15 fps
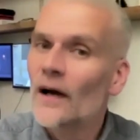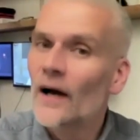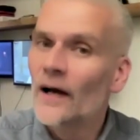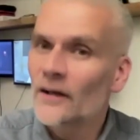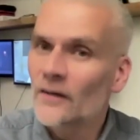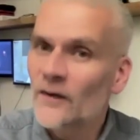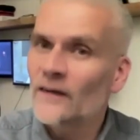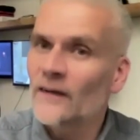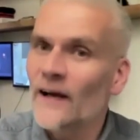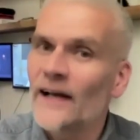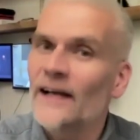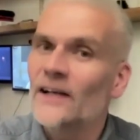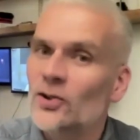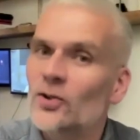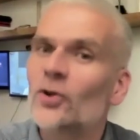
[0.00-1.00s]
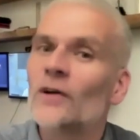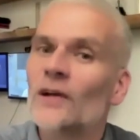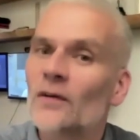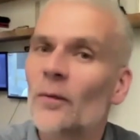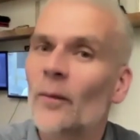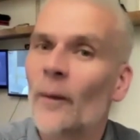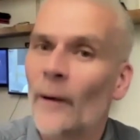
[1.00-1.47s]
And I think that is
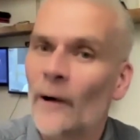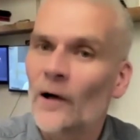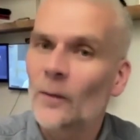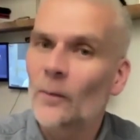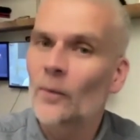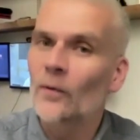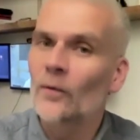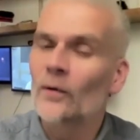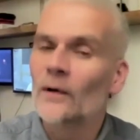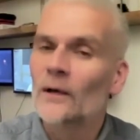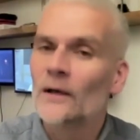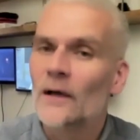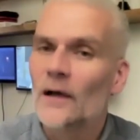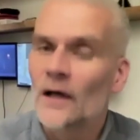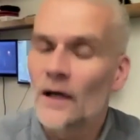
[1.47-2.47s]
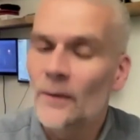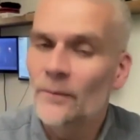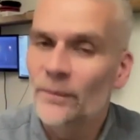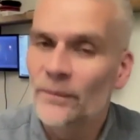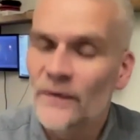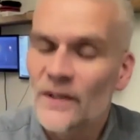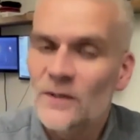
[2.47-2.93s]
truly remarkable,
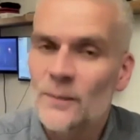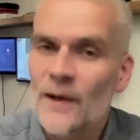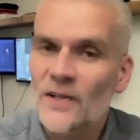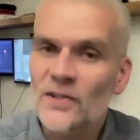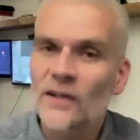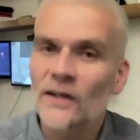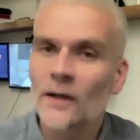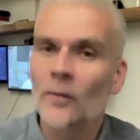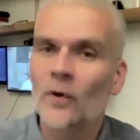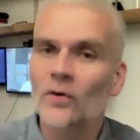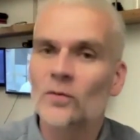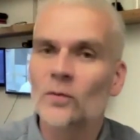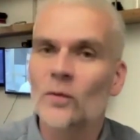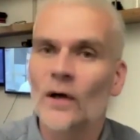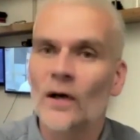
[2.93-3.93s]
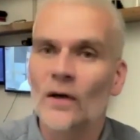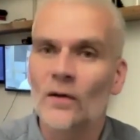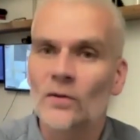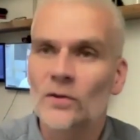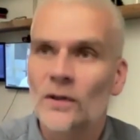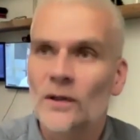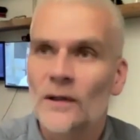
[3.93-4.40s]
um, especially in the modern
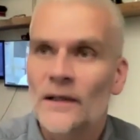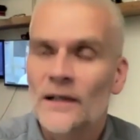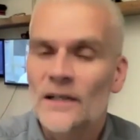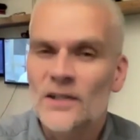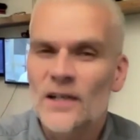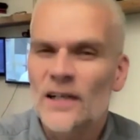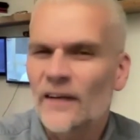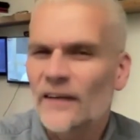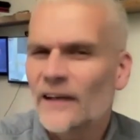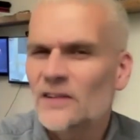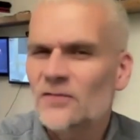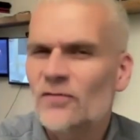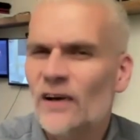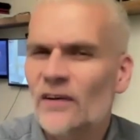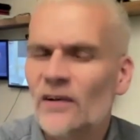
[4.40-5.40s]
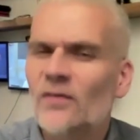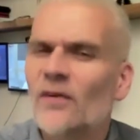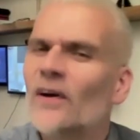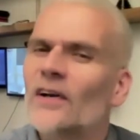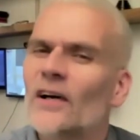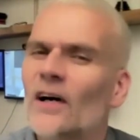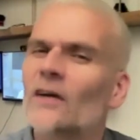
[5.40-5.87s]
world. It's, I think it's very,
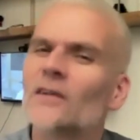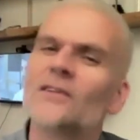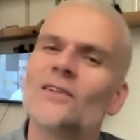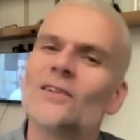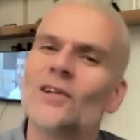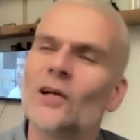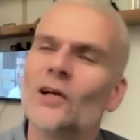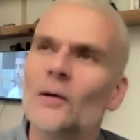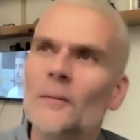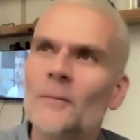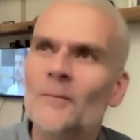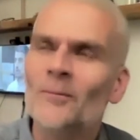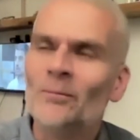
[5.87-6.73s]
very hard to do.